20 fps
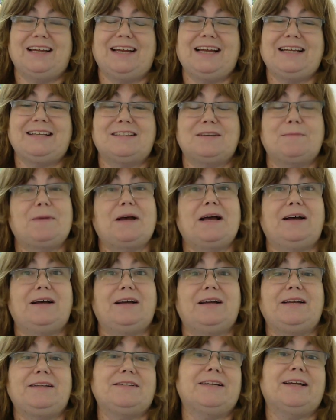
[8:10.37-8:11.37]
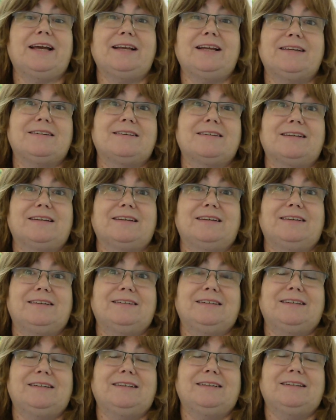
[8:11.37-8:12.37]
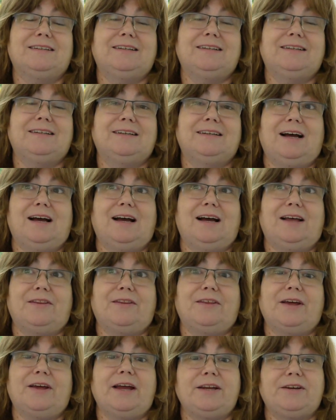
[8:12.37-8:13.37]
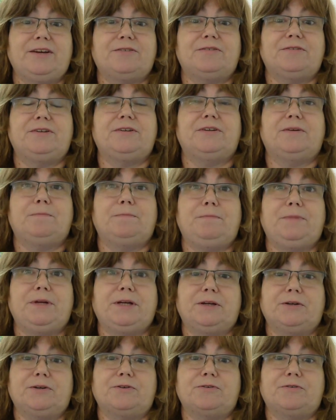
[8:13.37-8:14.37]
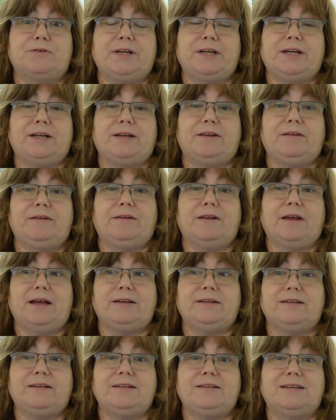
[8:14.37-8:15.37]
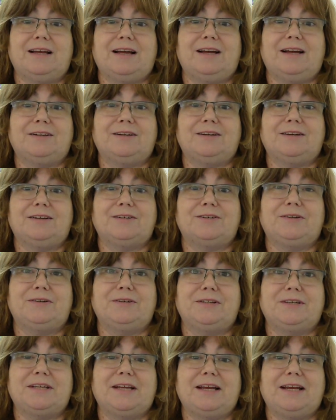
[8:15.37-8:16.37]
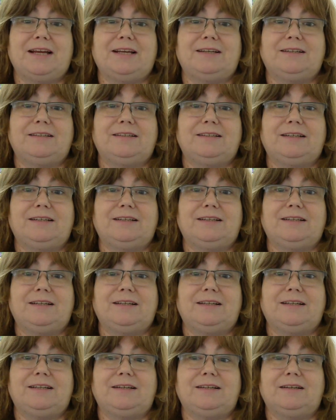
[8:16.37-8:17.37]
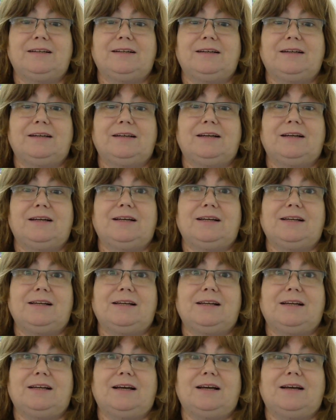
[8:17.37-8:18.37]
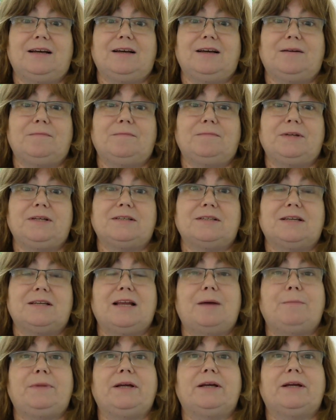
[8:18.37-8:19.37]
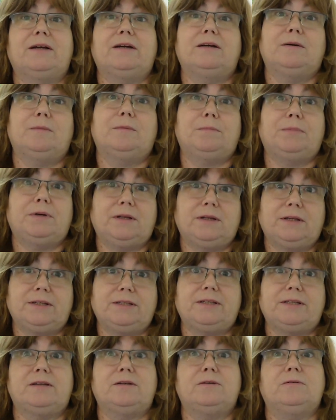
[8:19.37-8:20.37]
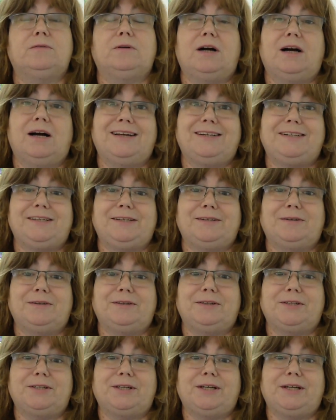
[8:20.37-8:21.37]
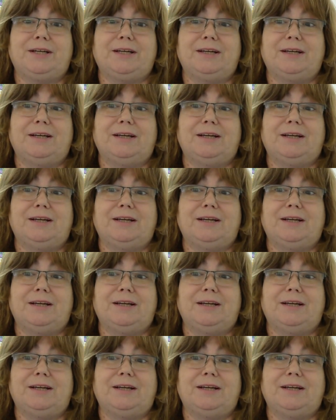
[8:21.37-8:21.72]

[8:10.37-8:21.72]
It's against the hatred and bigotry that is actually contained in Islamic political ideology.